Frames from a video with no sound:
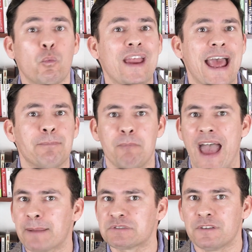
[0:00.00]
We had
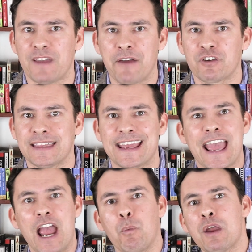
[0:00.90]
maps of everything,
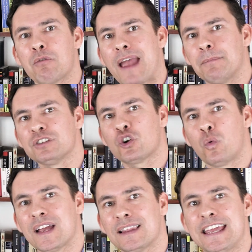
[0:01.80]
and we were able to
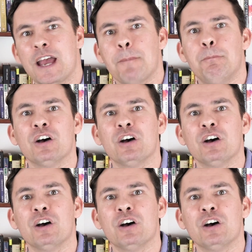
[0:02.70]
quickly